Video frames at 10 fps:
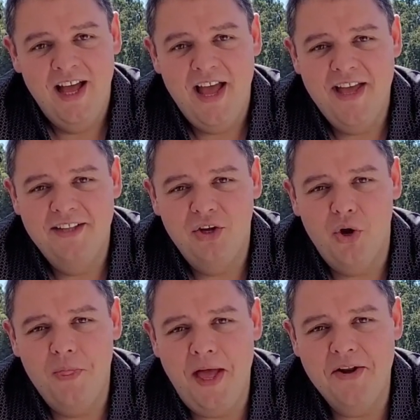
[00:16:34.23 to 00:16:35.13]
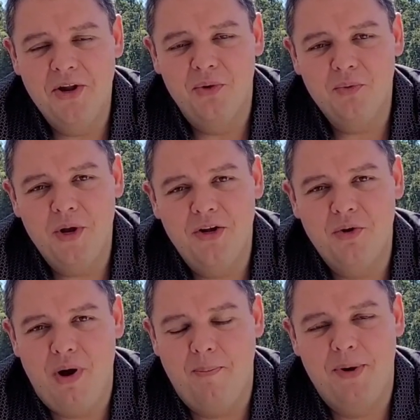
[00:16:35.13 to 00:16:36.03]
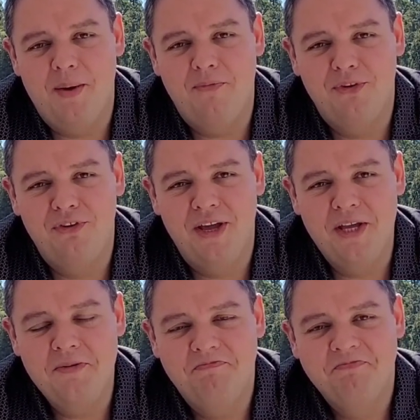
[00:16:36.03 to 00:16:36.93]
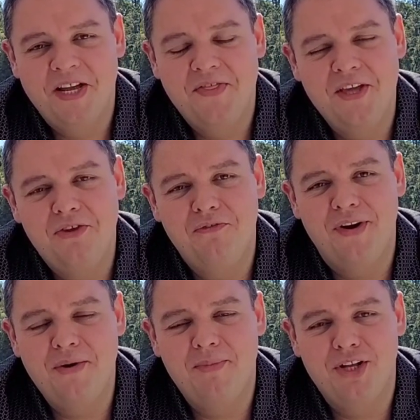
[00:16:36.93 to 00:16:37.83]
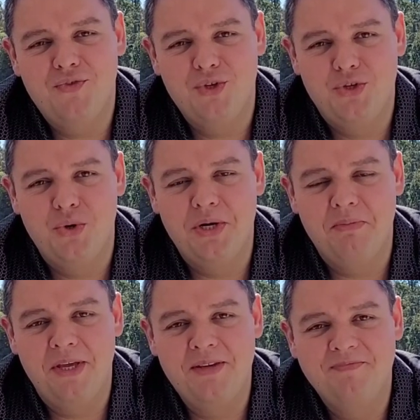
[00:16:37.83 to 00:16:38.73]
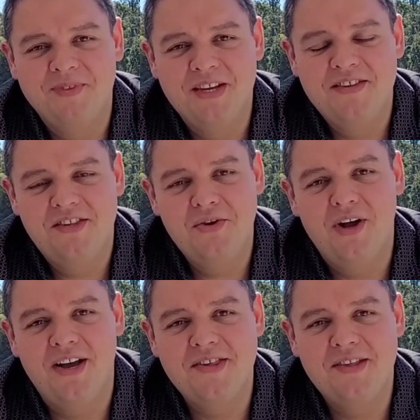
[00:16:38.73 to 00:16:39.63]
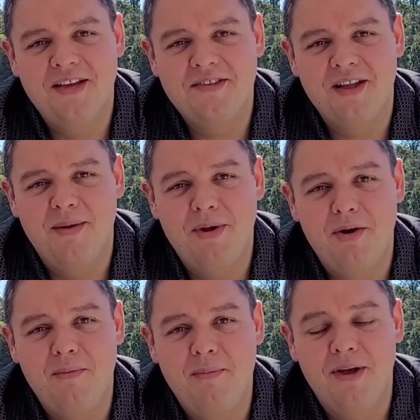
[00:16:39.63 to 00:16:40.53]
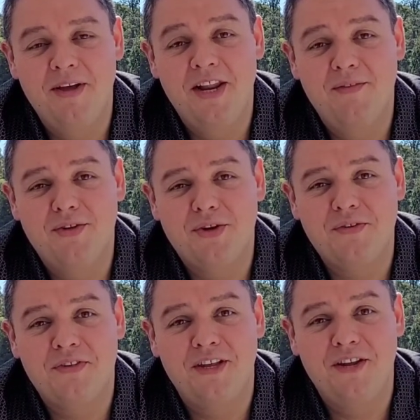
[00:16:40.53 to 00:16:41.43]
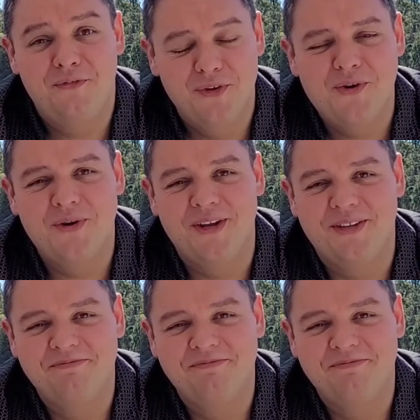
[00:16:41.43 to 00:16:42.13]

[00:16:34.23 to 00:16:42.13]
And on that note, we're going to wrap it up for today. Thank you very much for joining me. See you guys next time, and remember, never trust a skinny food critic.